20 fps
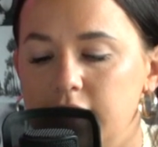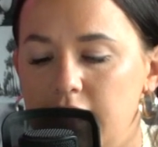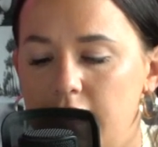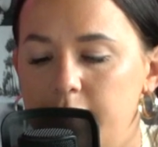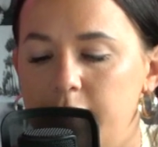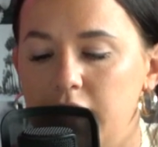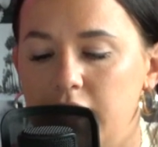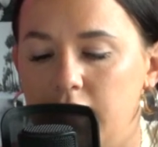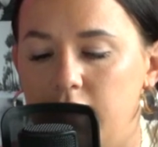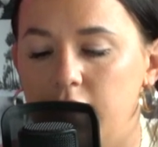
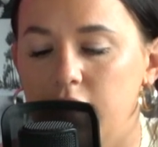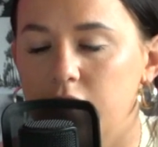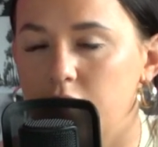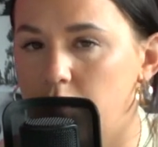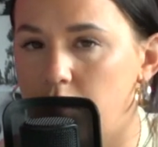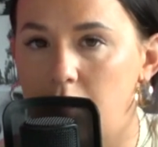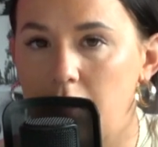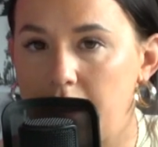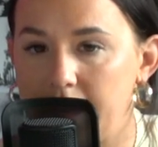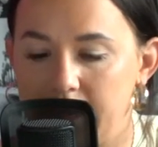Tim and Eric
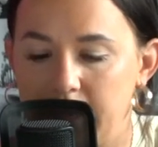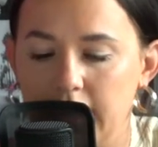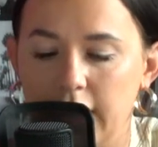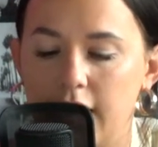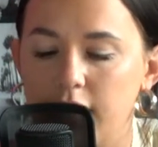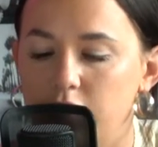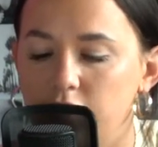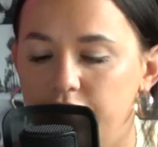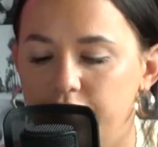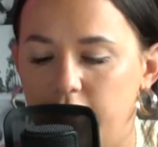were hanging
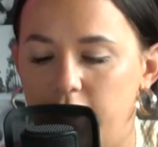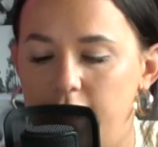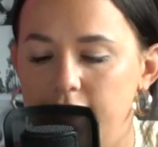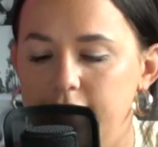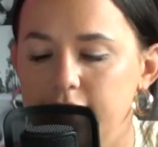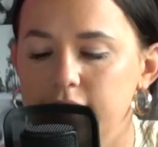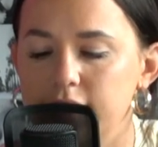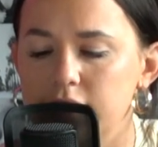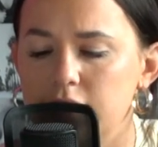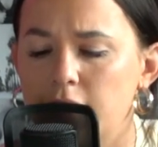out with
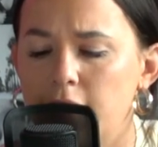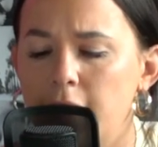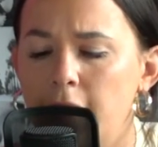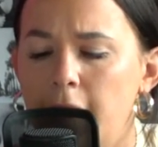friends.